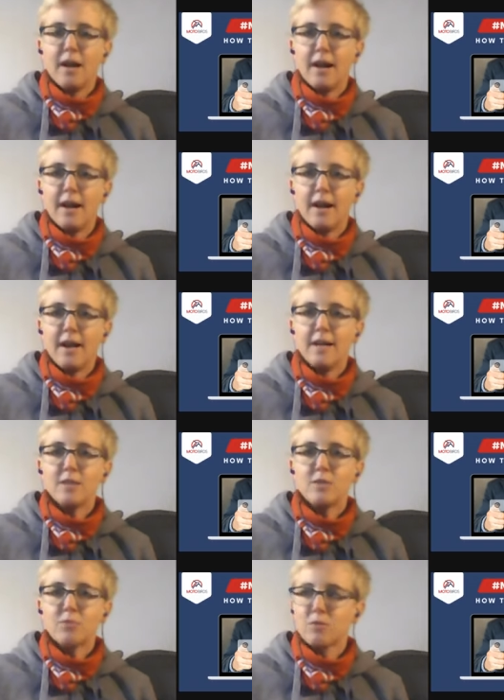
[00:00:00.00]

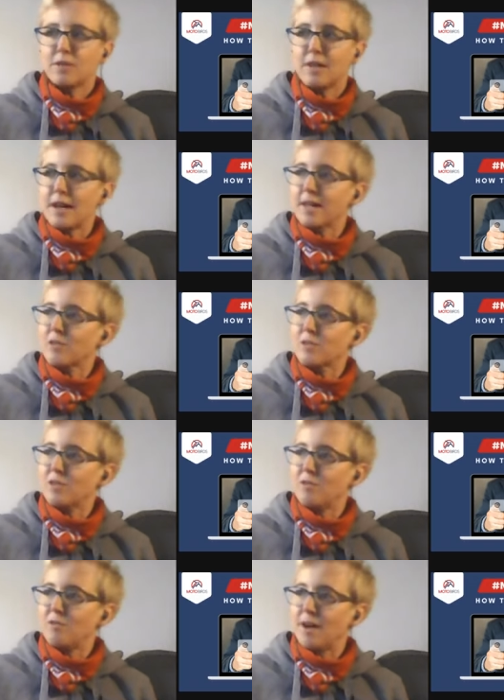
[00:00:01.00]
And we would like to
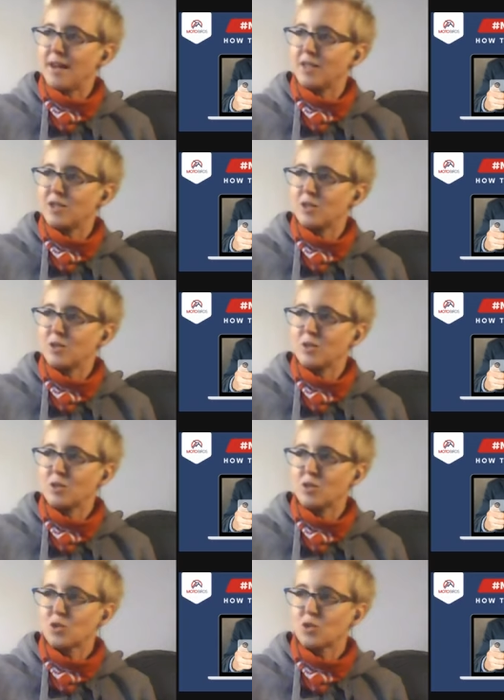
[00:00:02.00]
invite you